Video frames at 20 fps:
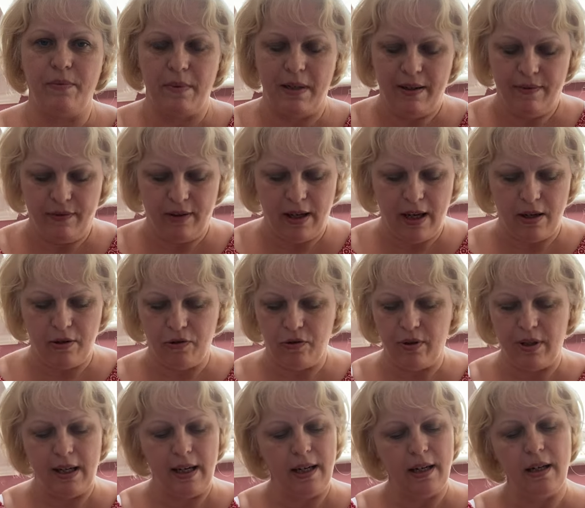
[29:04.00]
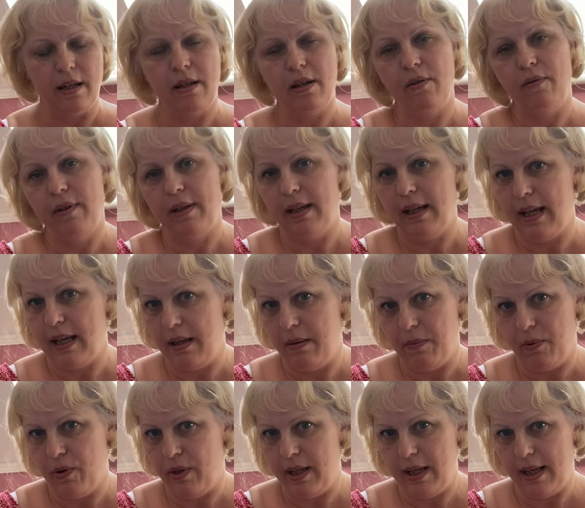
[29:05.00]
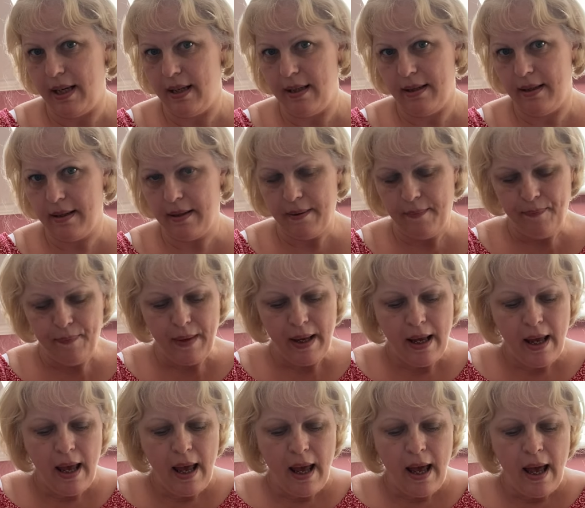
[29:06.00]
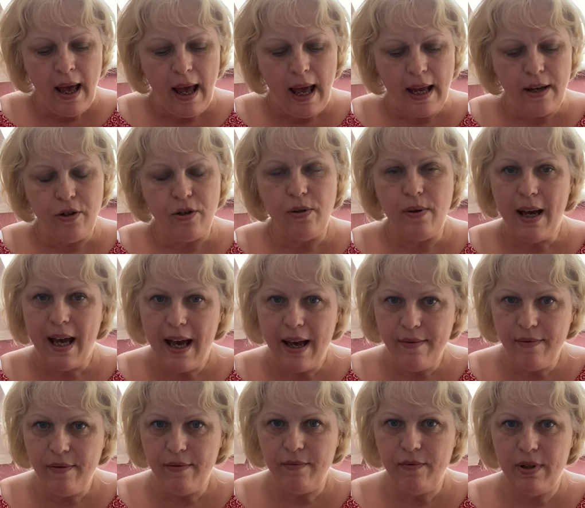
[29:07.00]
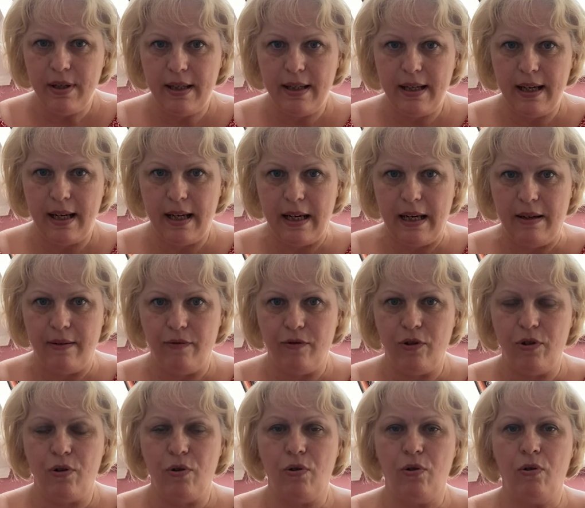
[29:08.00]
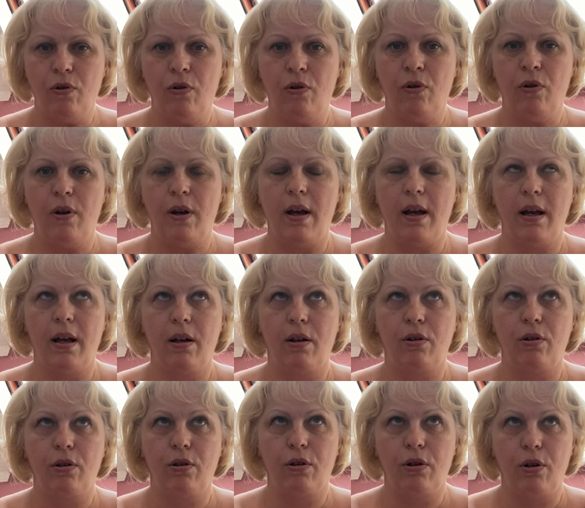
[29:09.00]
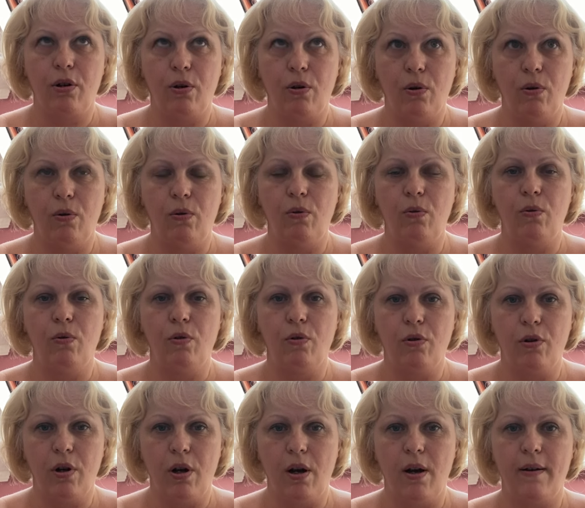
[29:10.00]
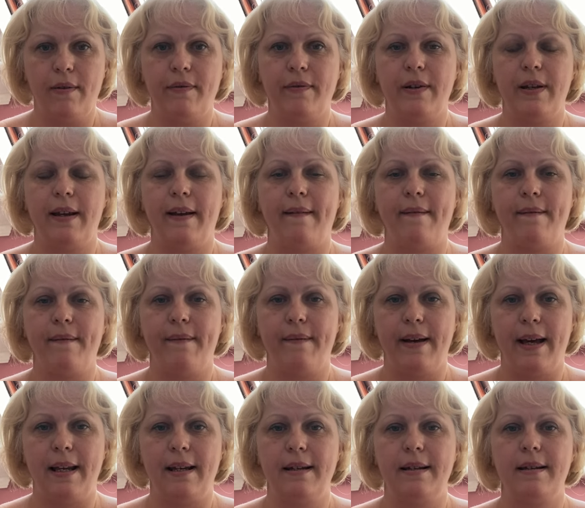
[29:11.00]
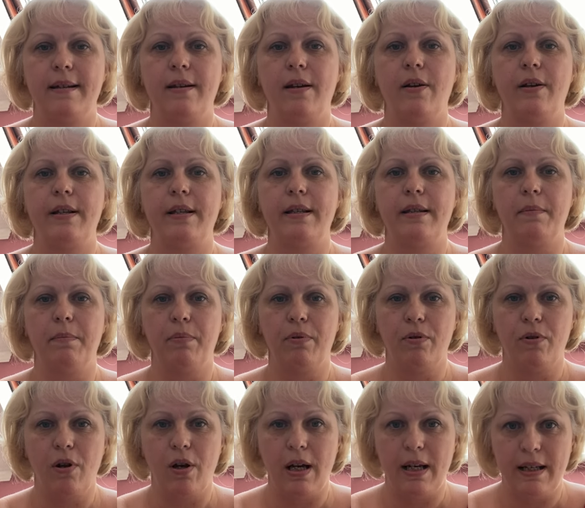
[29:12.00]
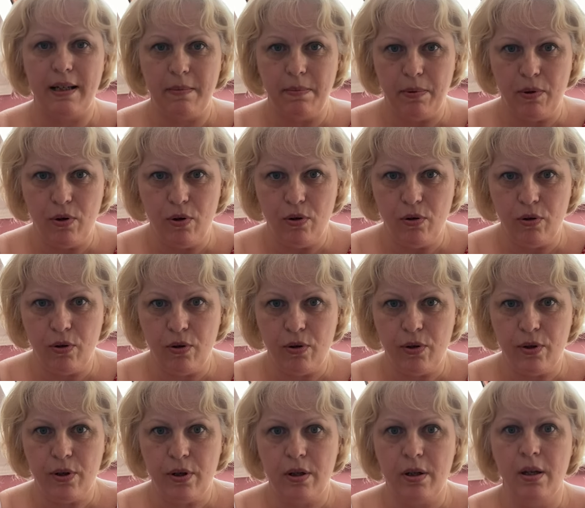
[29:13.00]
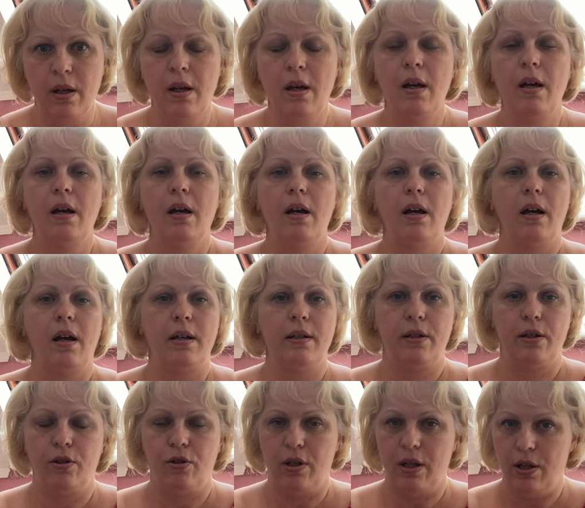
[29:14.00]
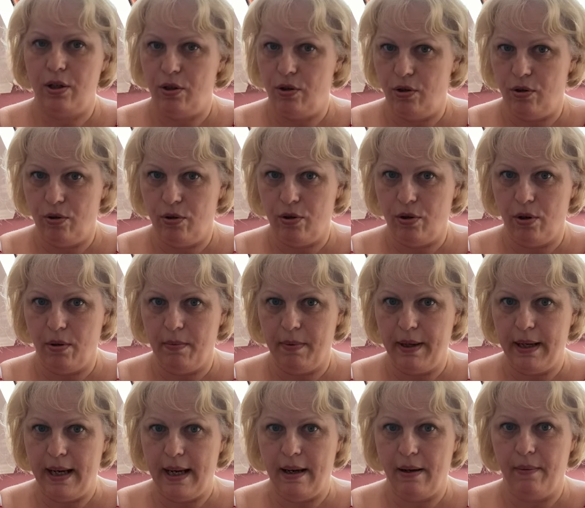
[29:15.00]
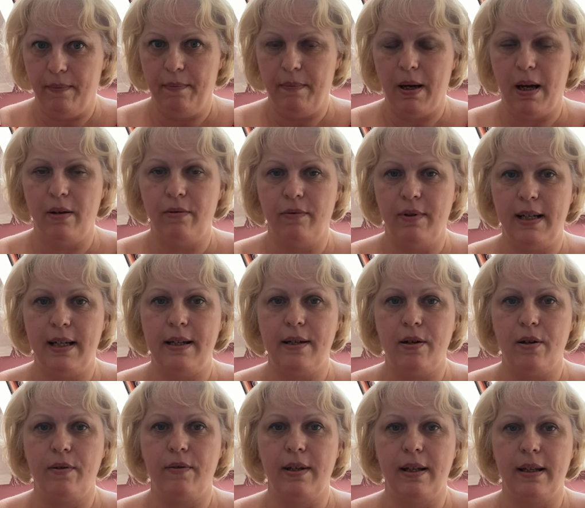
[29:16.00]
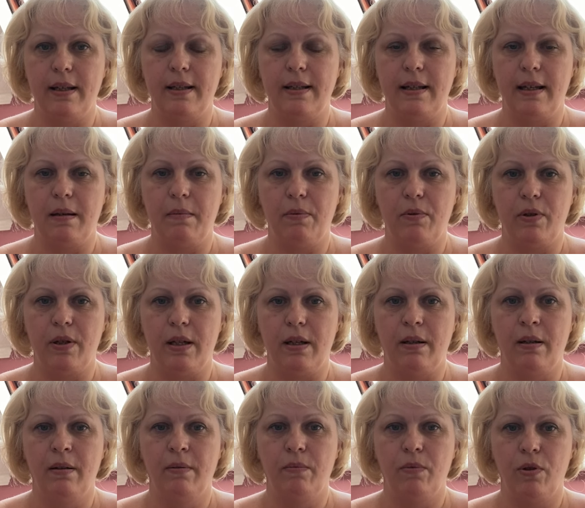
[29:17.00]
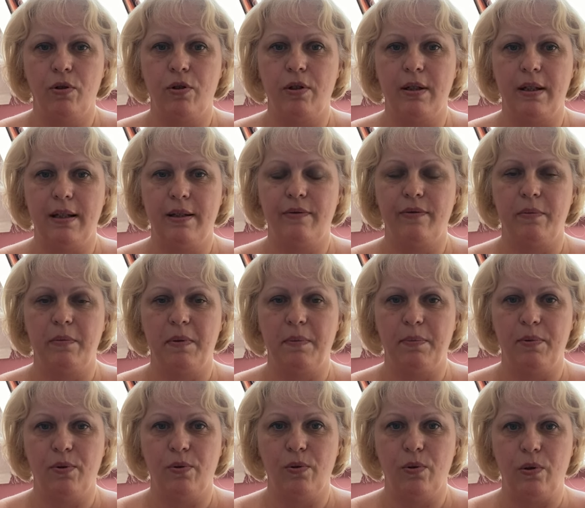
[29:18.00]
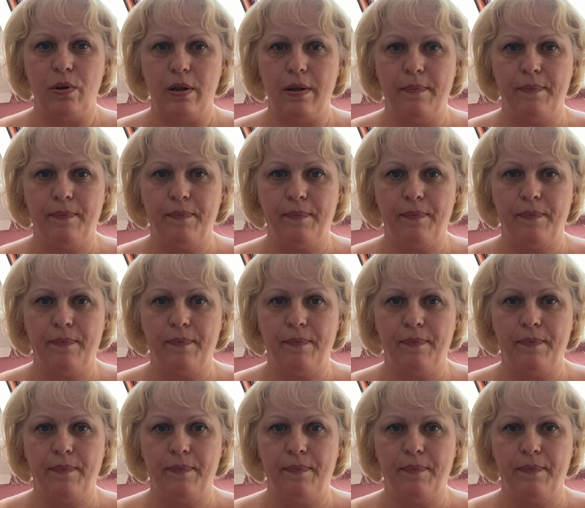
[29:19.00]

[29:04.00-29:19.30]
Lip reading: a different country, and I don't think anybody is, and you haven't received your Cool Crafting Valentines Surprise Box, I suggest you stop now. But I really don't think there's anybody watching this from abroad.